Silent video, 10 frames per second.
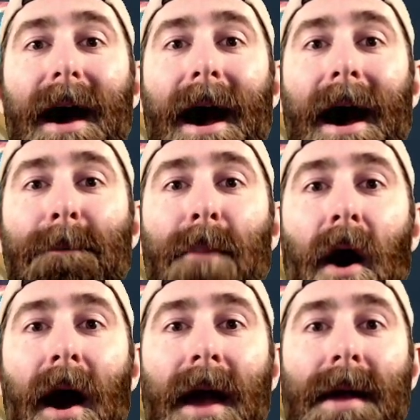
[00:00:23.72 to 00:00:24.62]

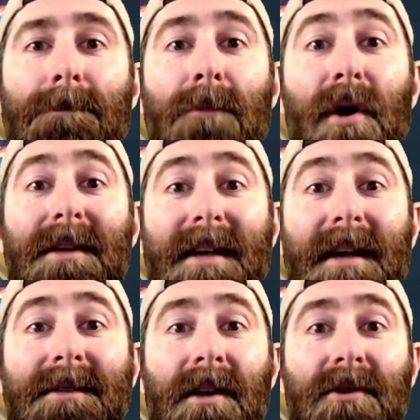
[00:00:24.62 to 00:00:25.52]
by
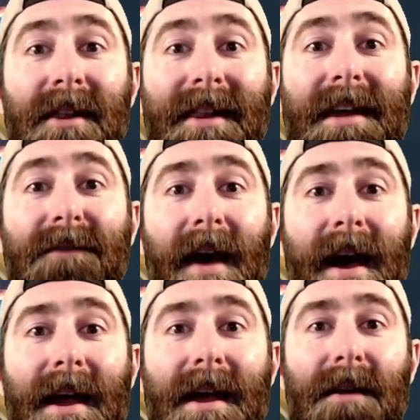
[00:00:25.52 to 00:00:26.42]
Moises, and I'll leave
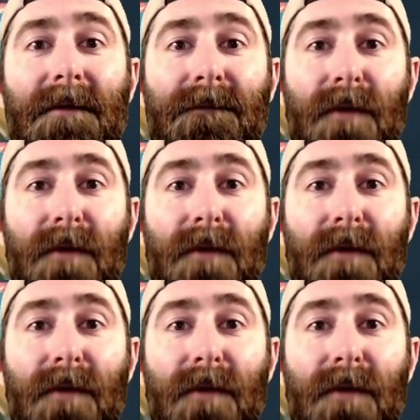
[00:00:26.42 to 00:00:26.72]
a